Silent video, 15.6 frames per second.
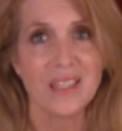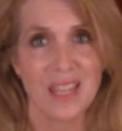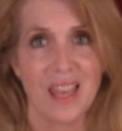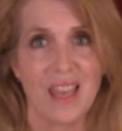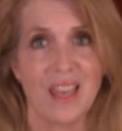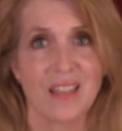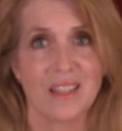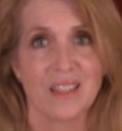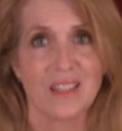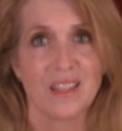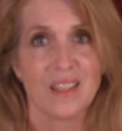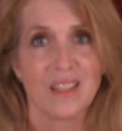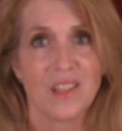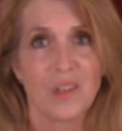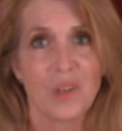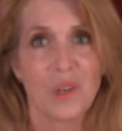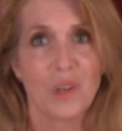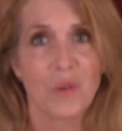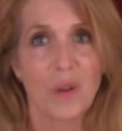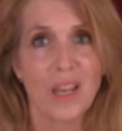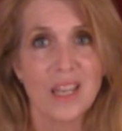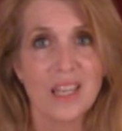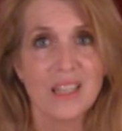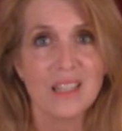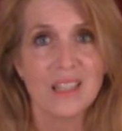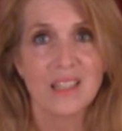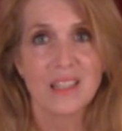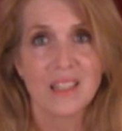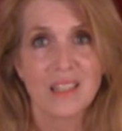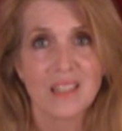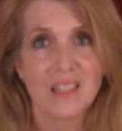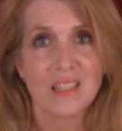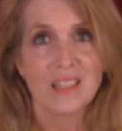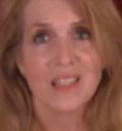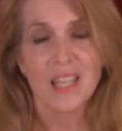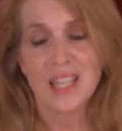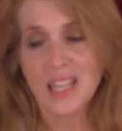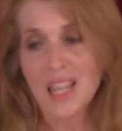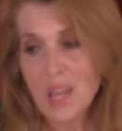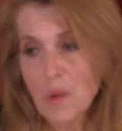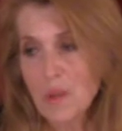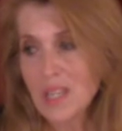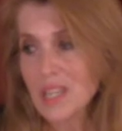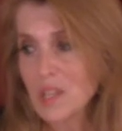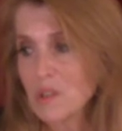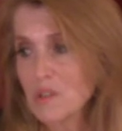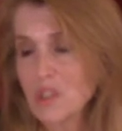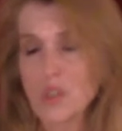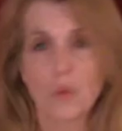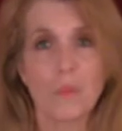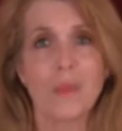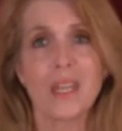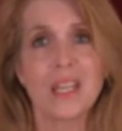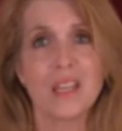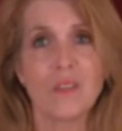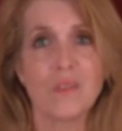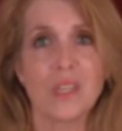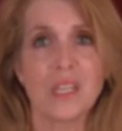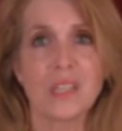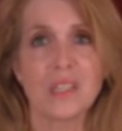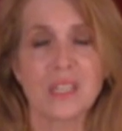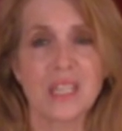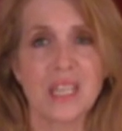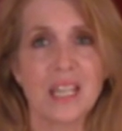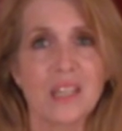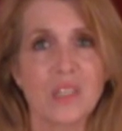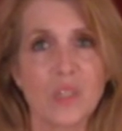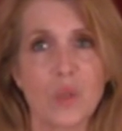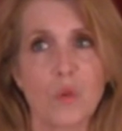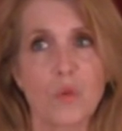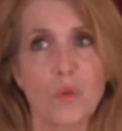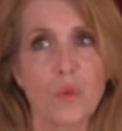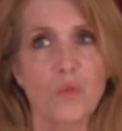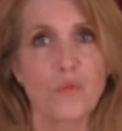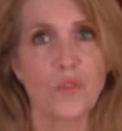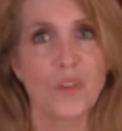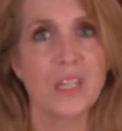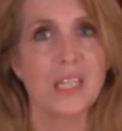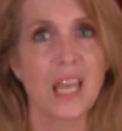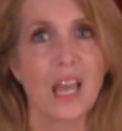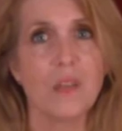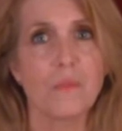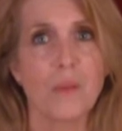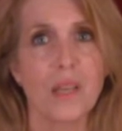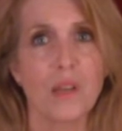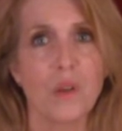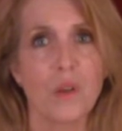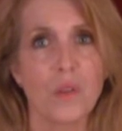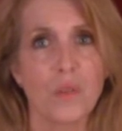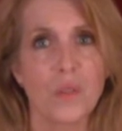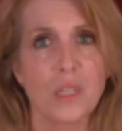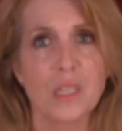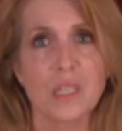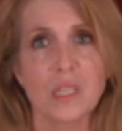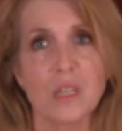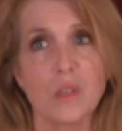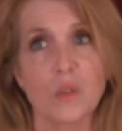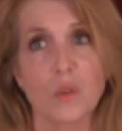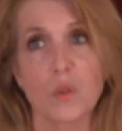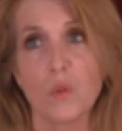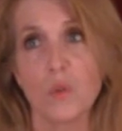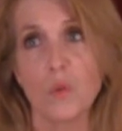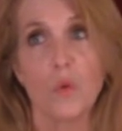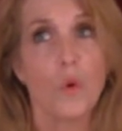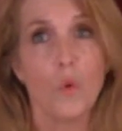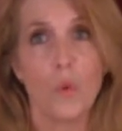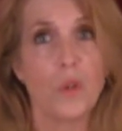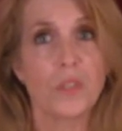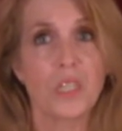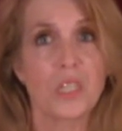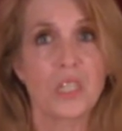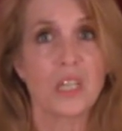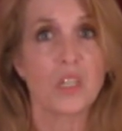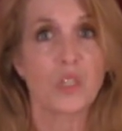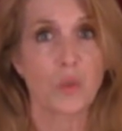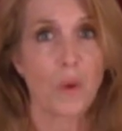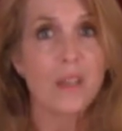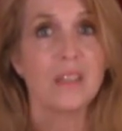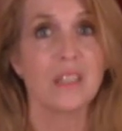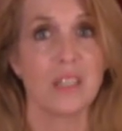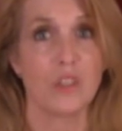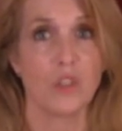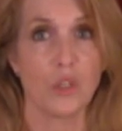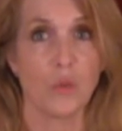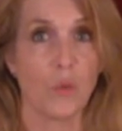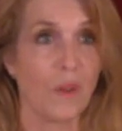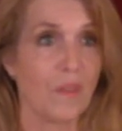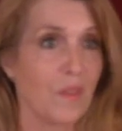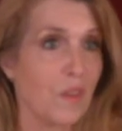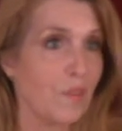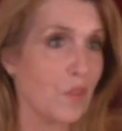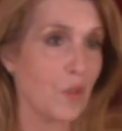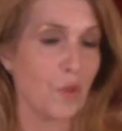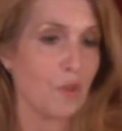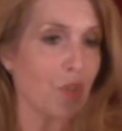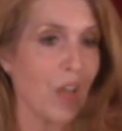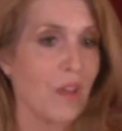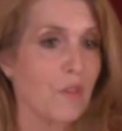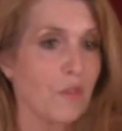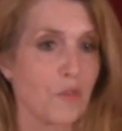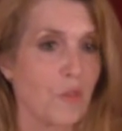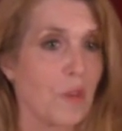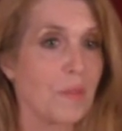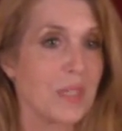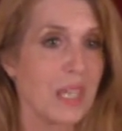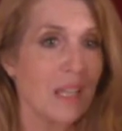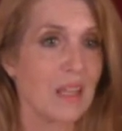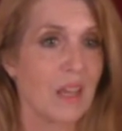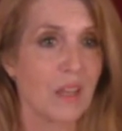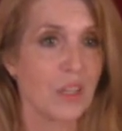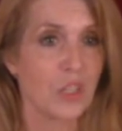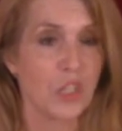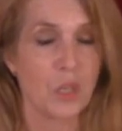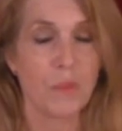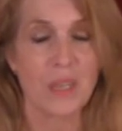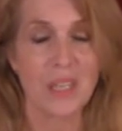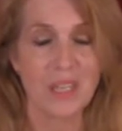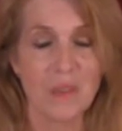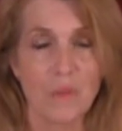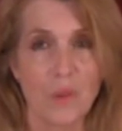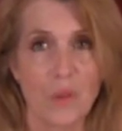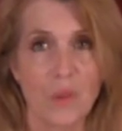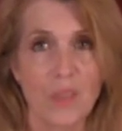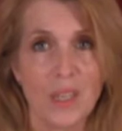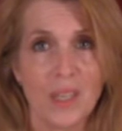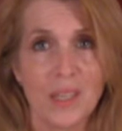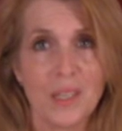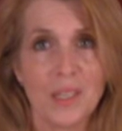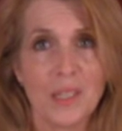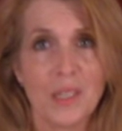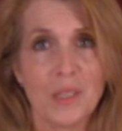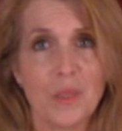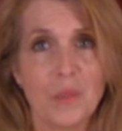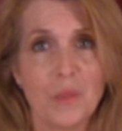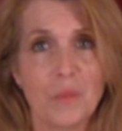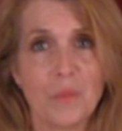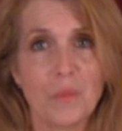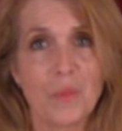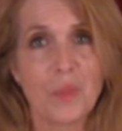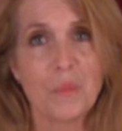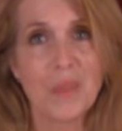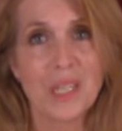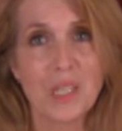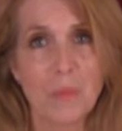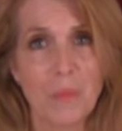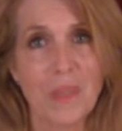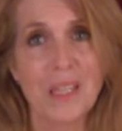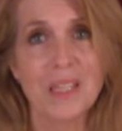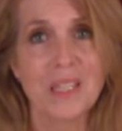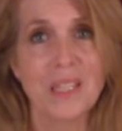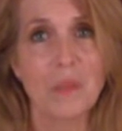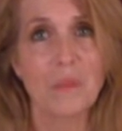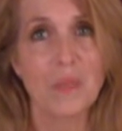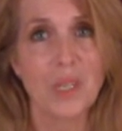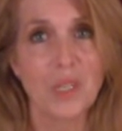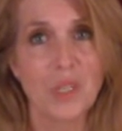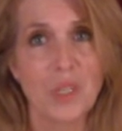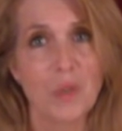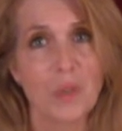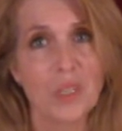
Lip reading: Act. All right? And now I hear so many of these states that are a little freaked out by all this, sitting there going, well, it's a states' rights issue. I've even heard Donald Trump say that on Jimmy Kimmel. But let me explain something to you.